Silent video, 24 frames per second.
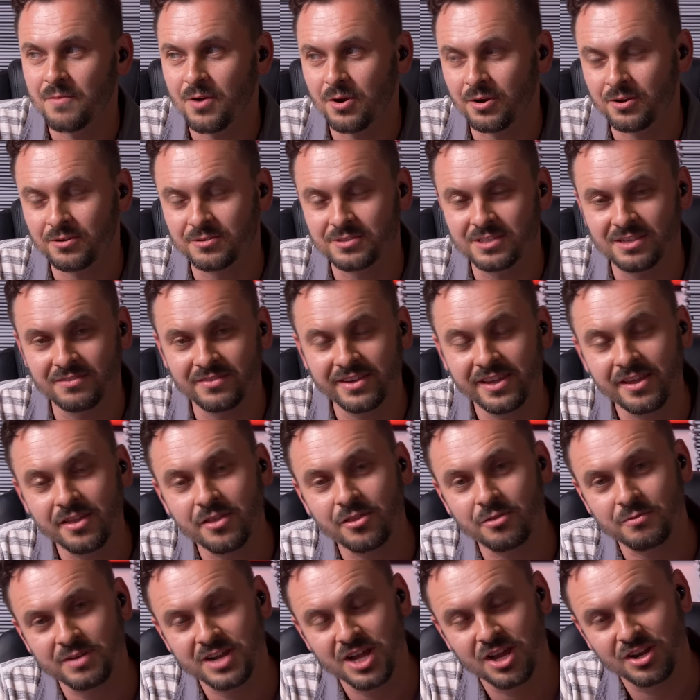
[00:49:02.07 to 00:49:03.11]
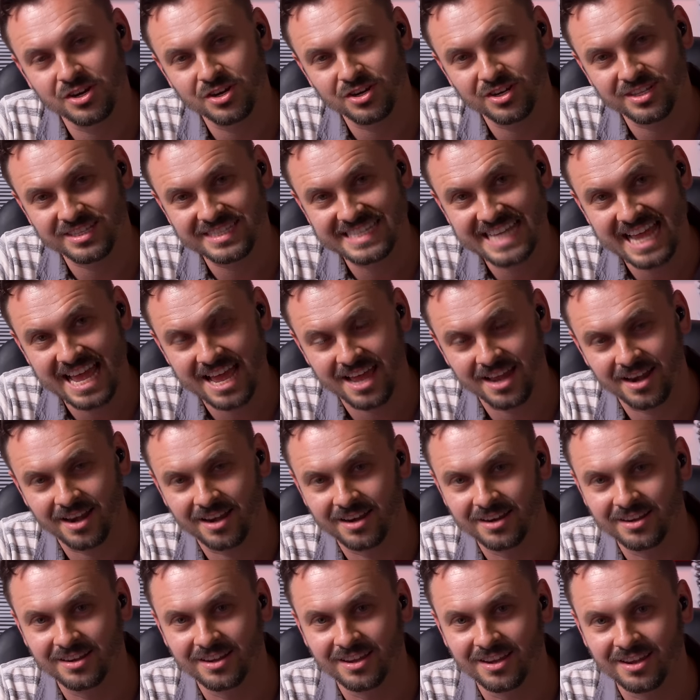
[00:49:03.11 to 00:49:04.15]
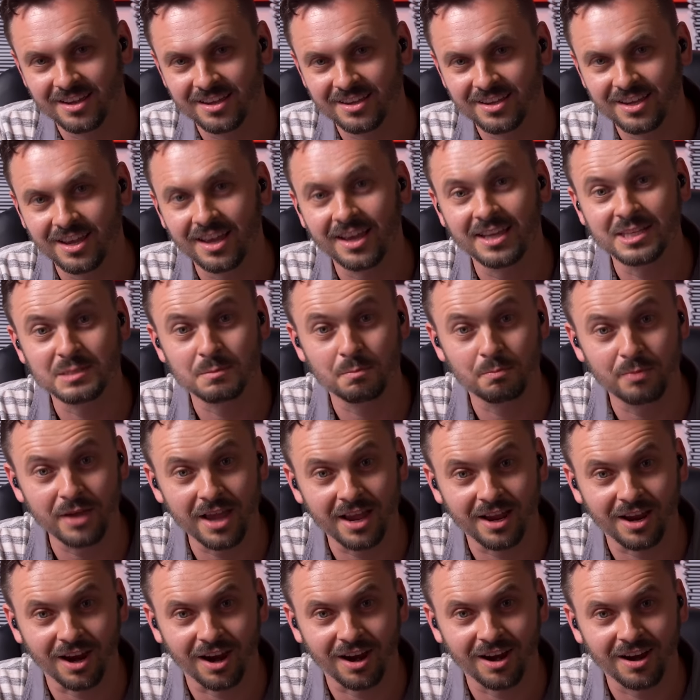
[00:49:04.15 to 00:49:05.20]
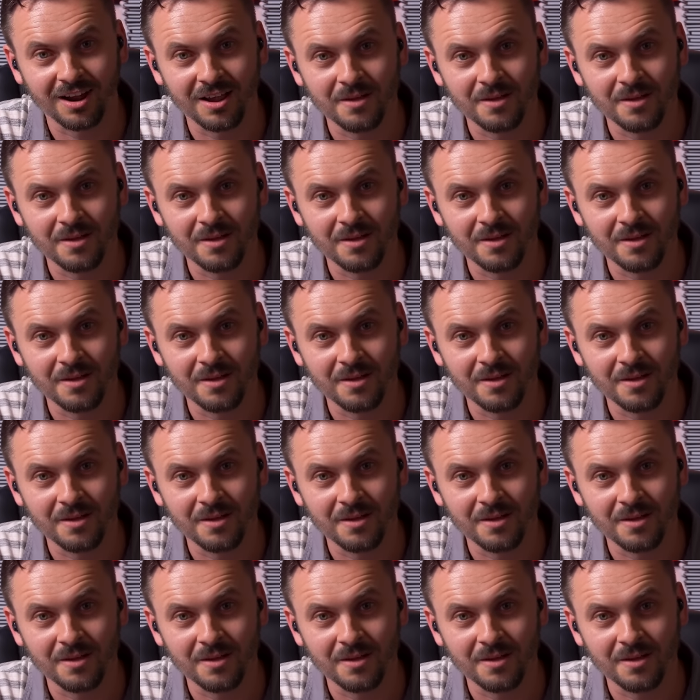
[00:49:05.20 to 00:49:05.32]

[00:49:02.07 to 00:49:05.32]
Proko TV 310. It's bigger.